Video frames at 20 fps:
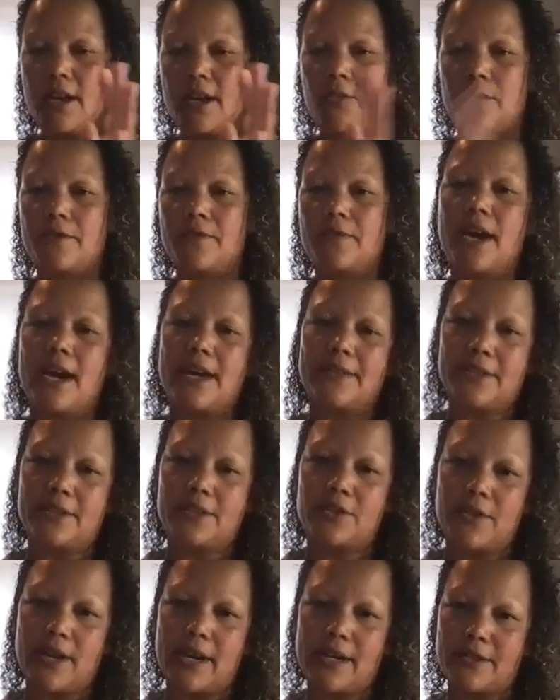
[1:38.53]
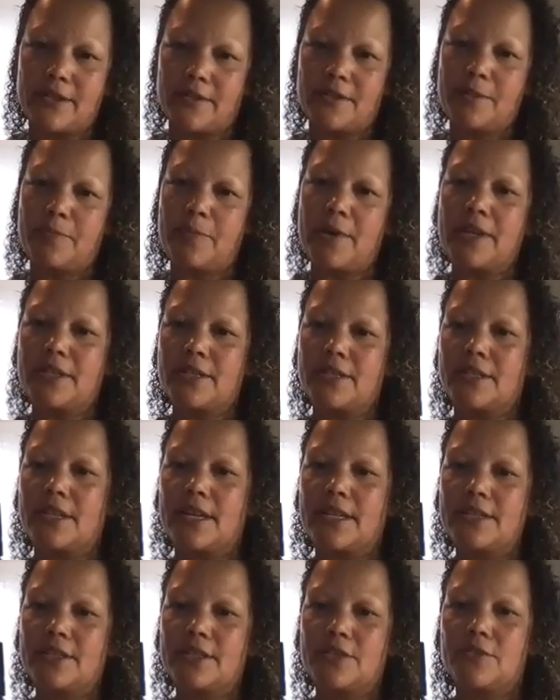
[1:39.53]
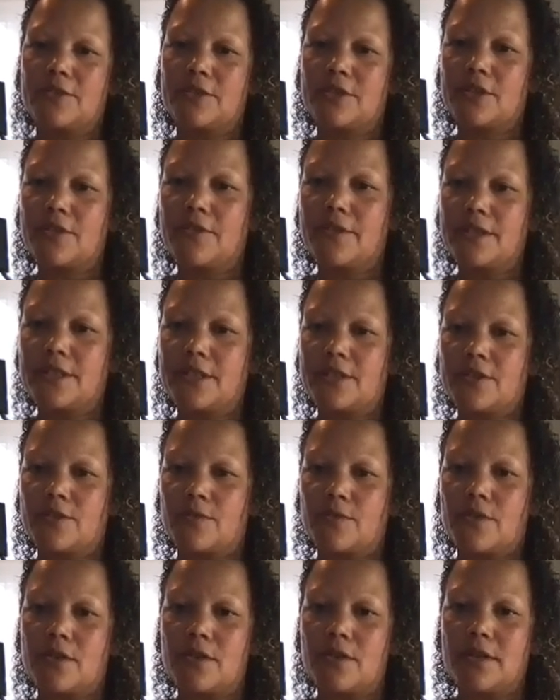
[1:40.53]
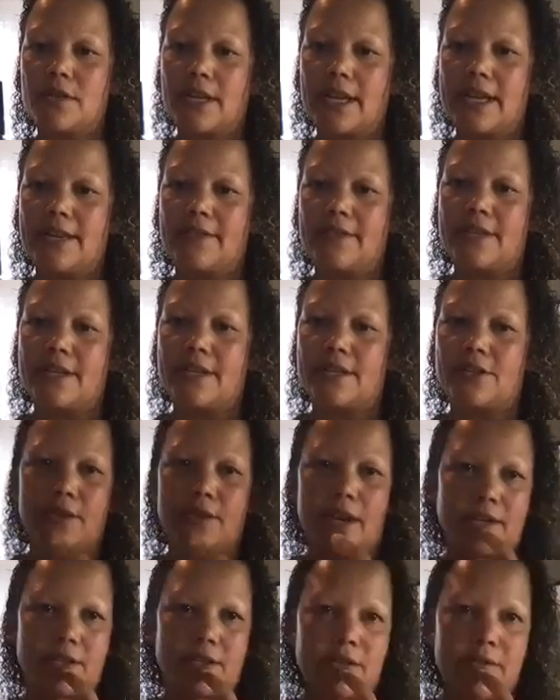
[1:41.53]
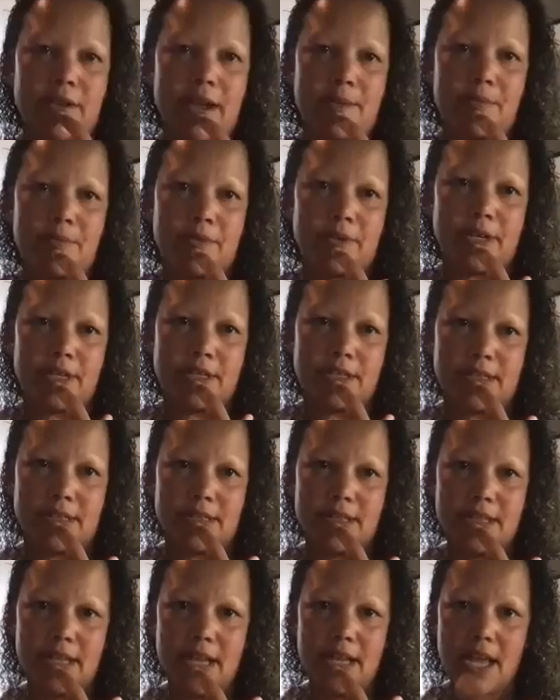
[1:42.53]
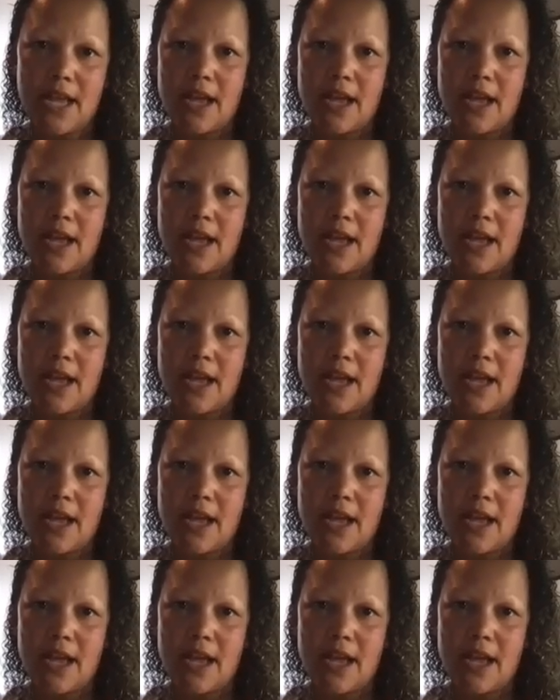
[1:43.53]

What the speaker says: We've got the Director of Special Ed and Student Services role and the Director of Operations.